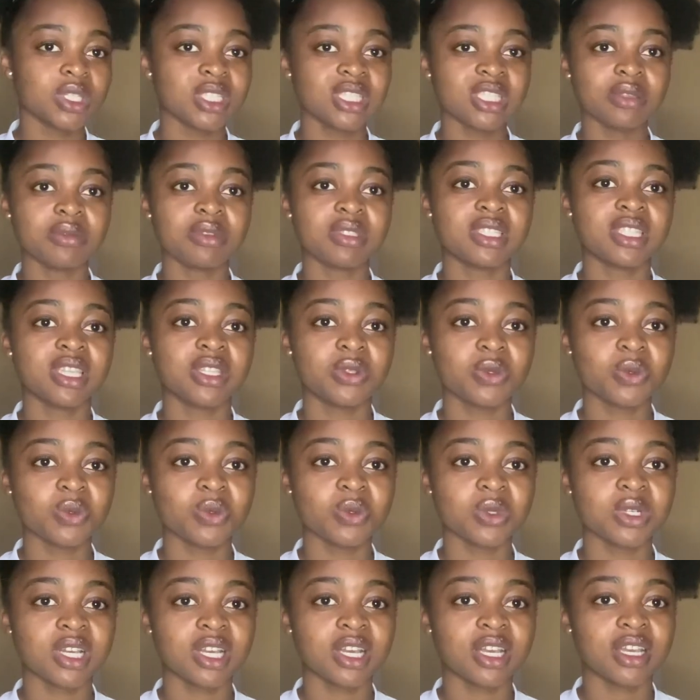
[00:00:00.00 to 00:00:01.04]

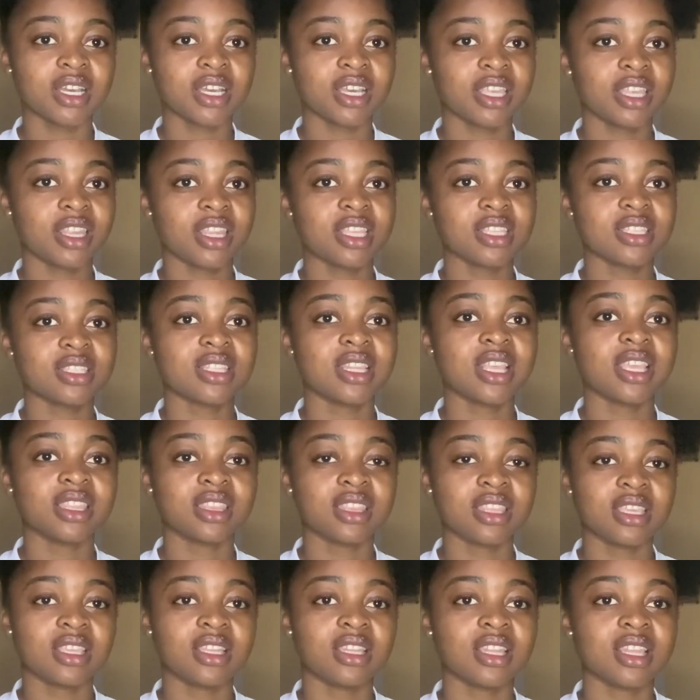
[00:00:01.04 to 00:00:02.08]
that's like
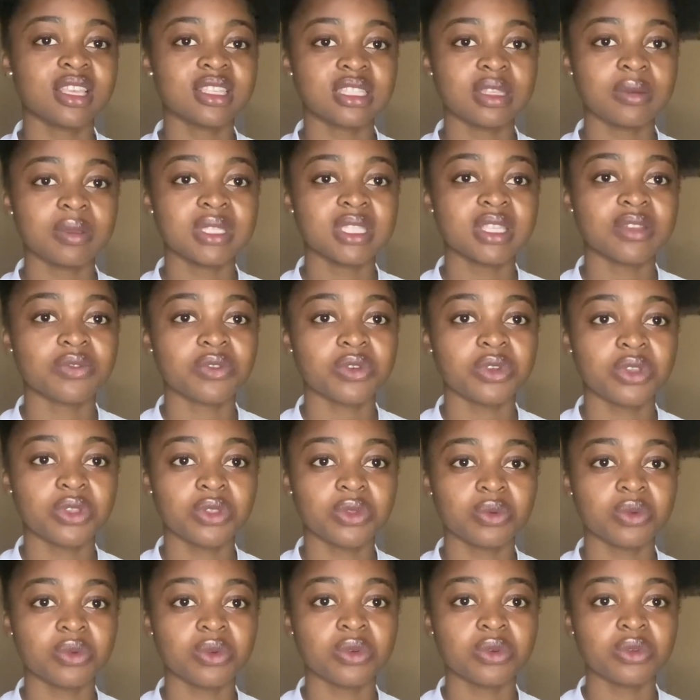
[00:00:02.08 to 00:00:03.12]
the last semester for you
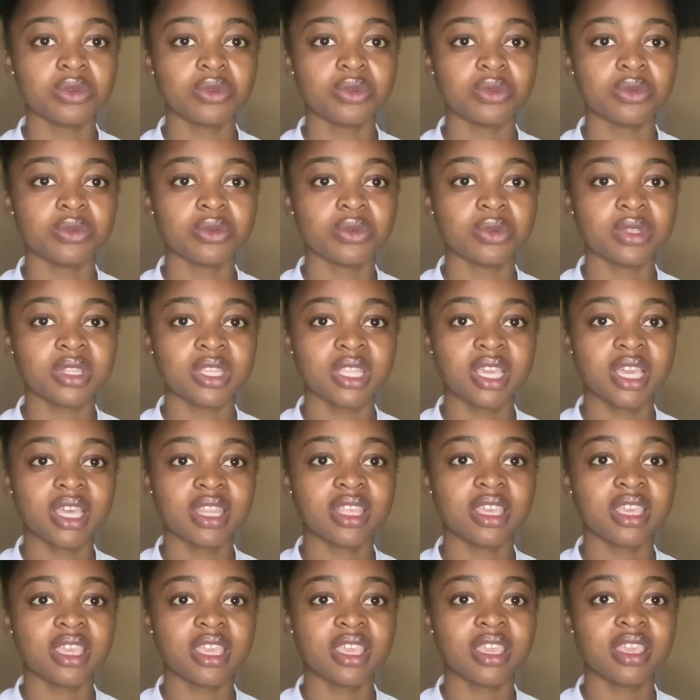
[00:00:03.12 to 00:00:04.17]
to go to the
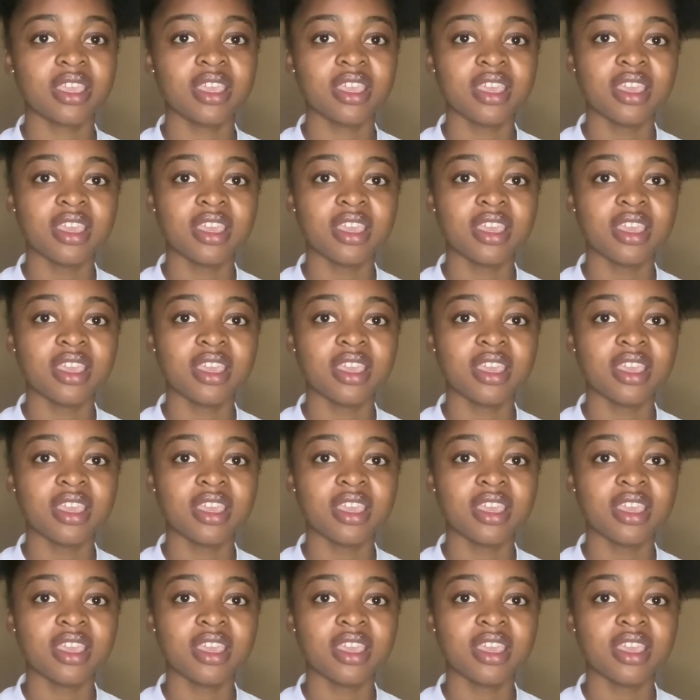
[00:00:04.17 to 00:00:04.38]
other,